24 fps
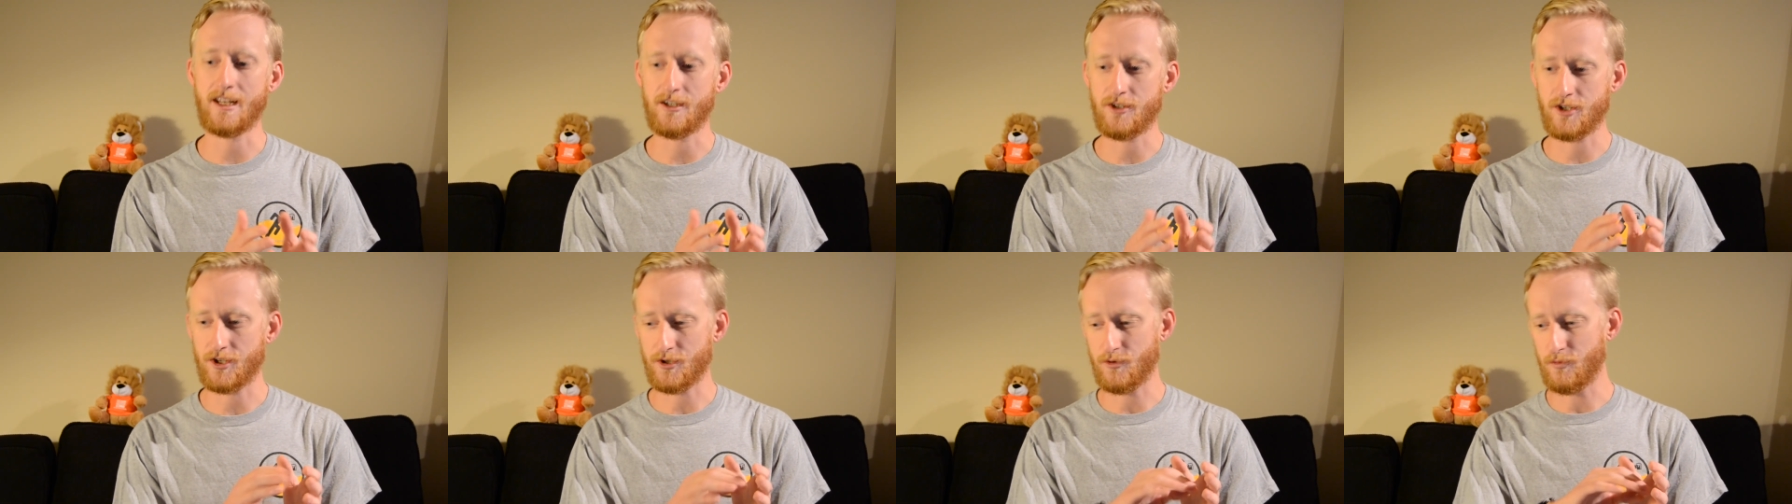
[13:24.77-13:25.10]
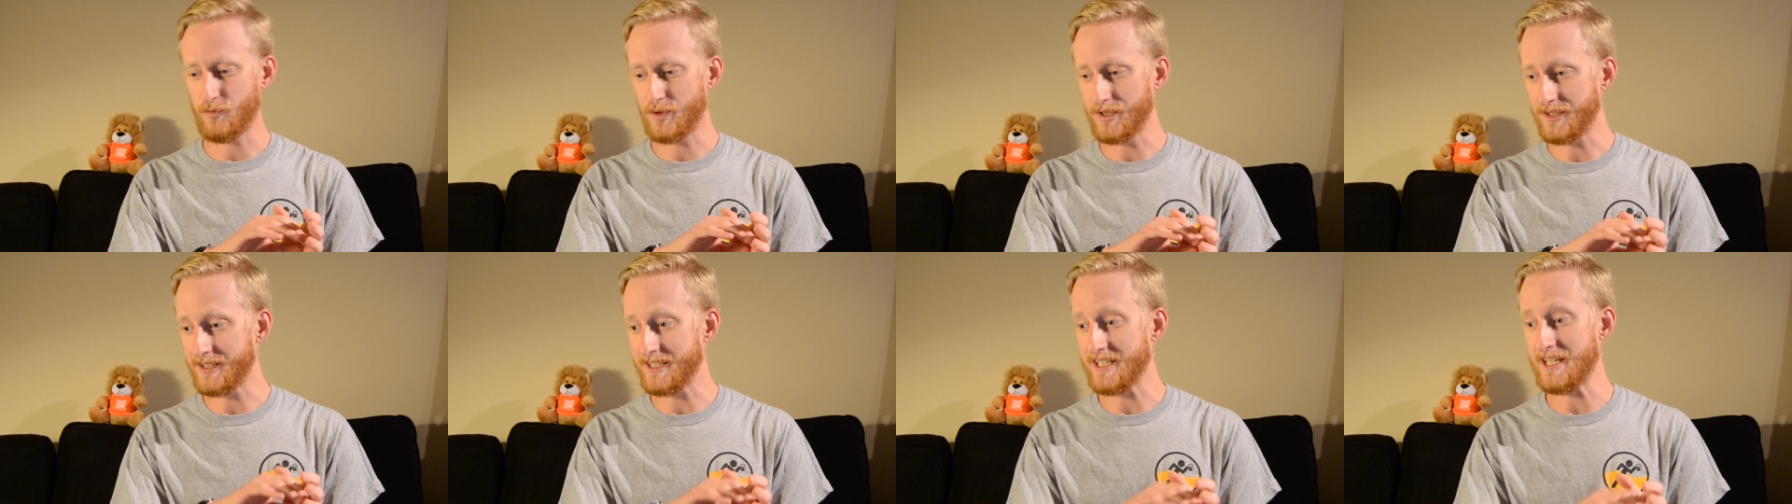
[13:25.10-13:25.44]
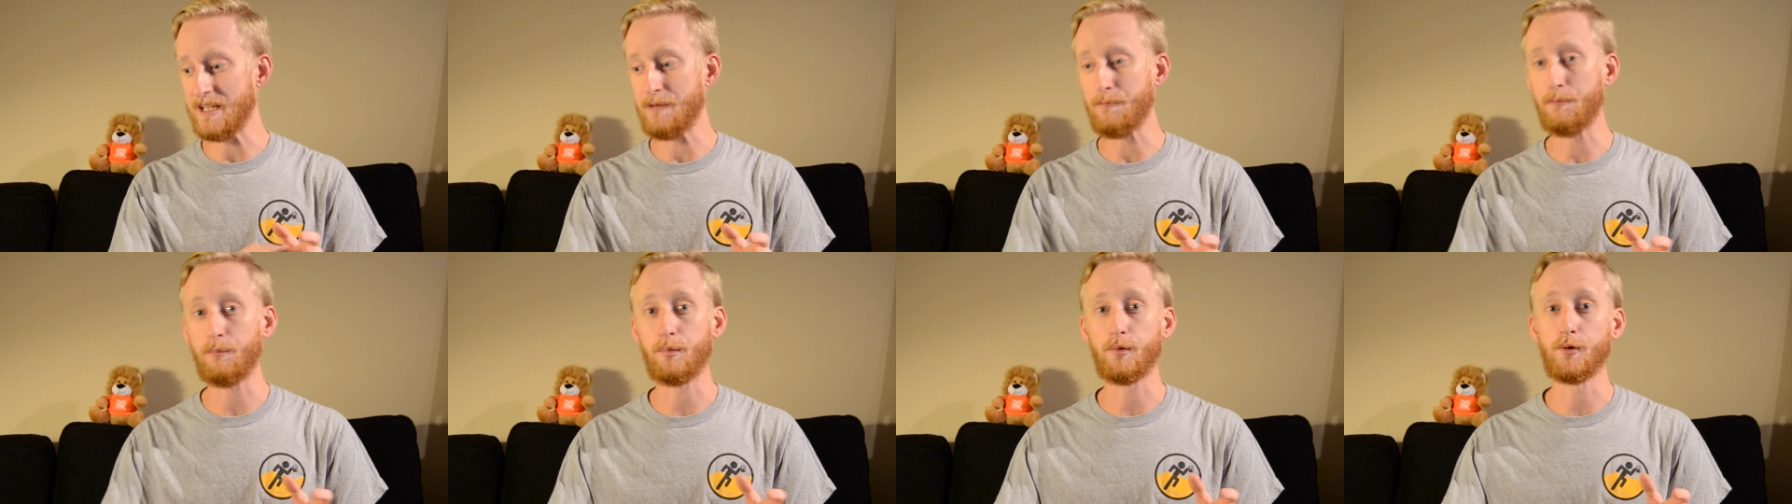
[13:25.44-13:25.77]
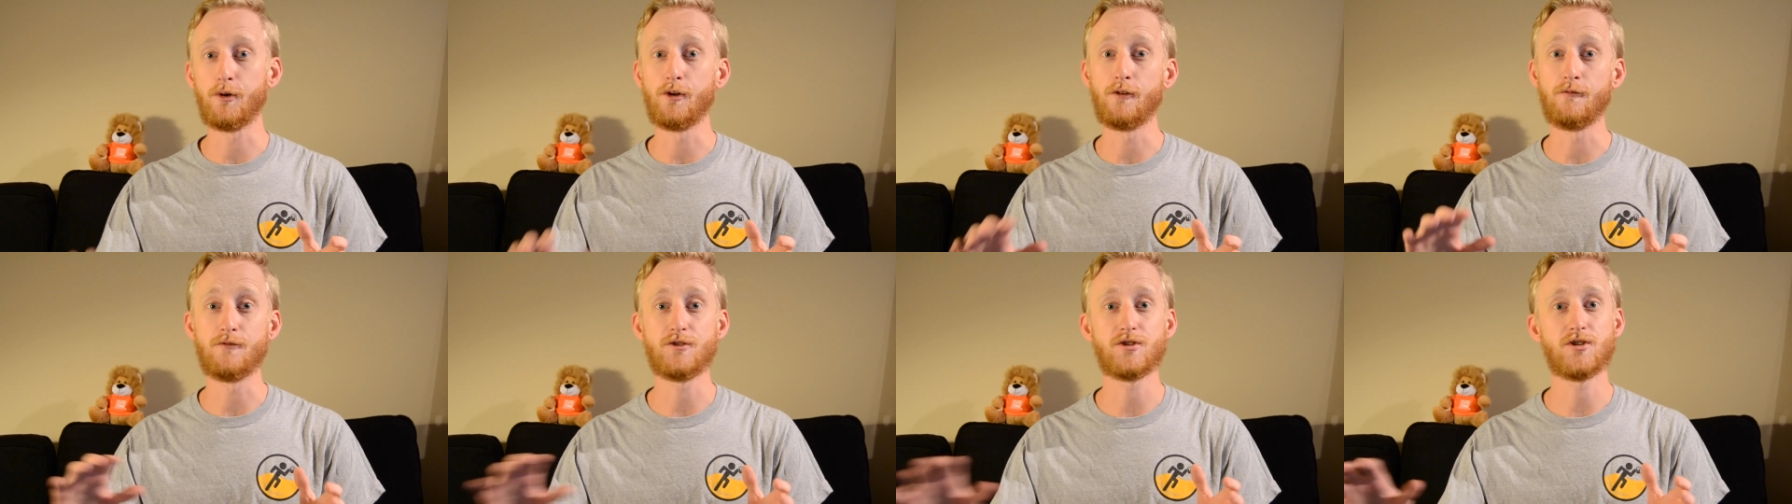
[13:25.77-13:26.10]
and just really
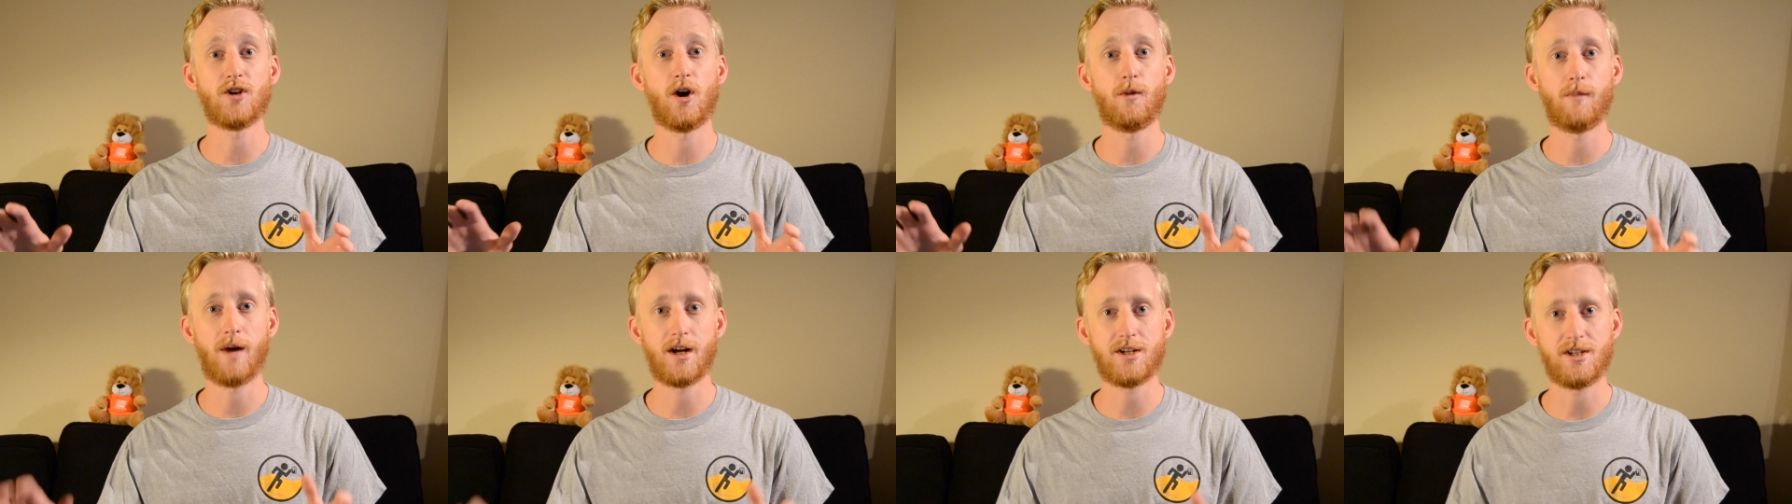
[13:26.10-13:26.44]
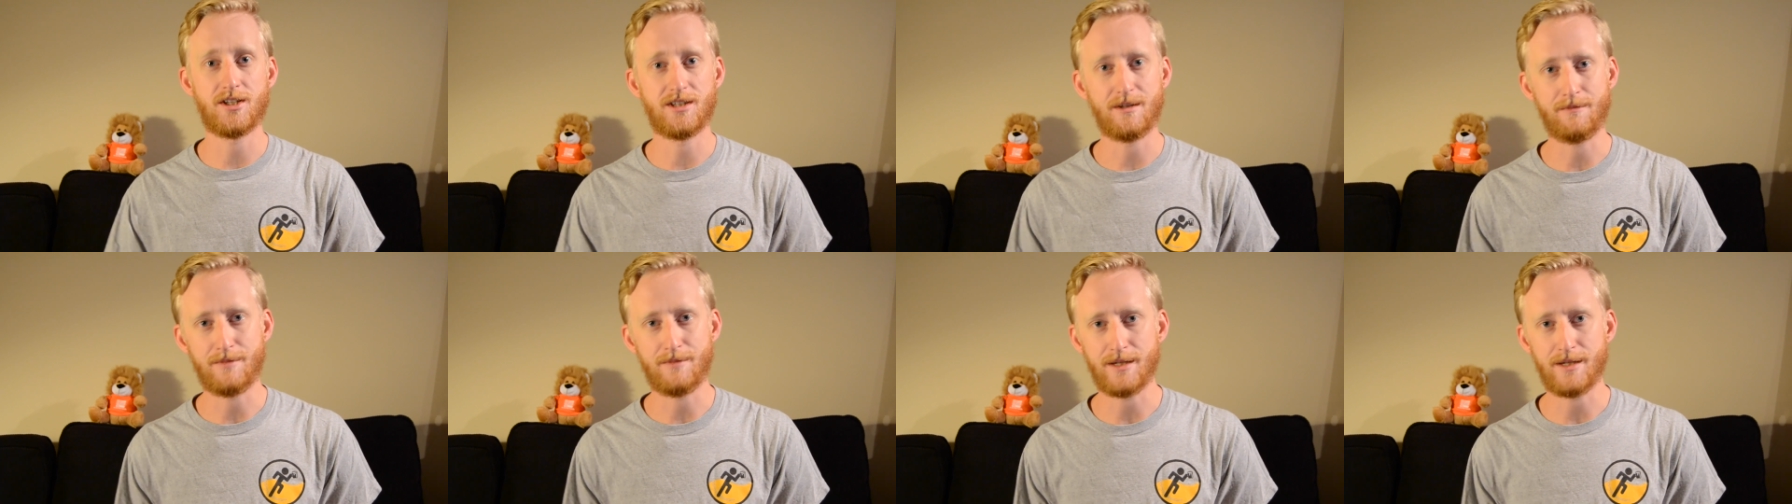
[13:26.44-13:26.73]
improve so much in the